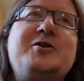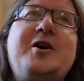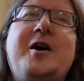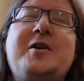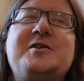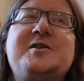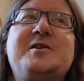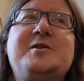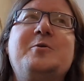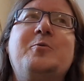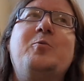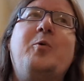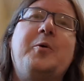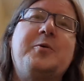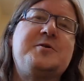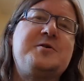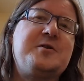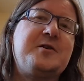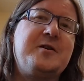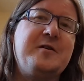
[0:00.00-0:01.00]
Church still
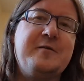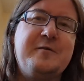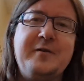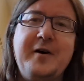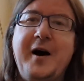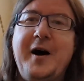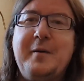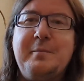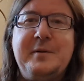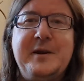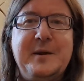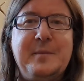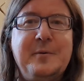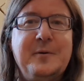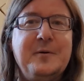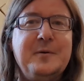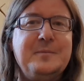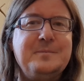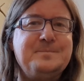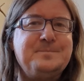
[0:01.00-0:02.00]
wants to convert
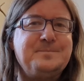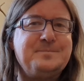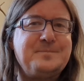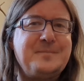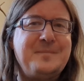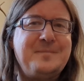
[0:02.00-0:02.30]
people.